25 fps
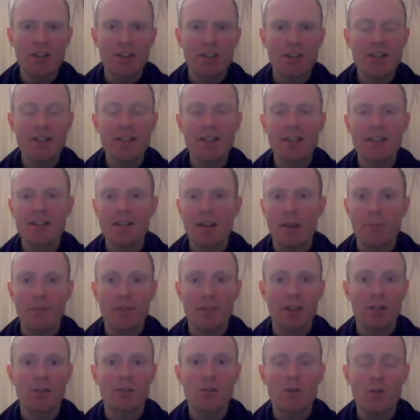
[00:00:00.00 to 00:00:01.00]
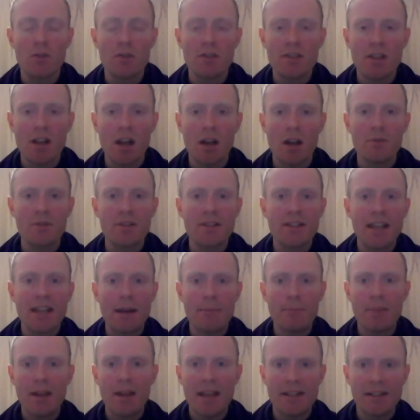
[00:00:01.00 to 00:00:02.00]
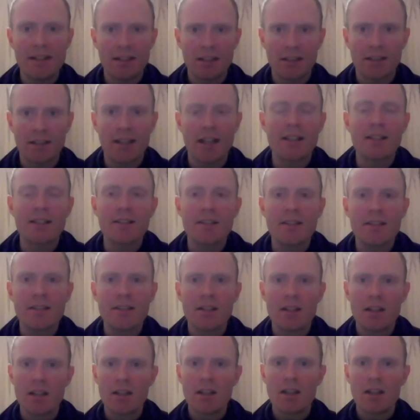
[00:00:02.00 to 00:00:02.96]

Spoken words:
And this is something, of course, I was campaigning against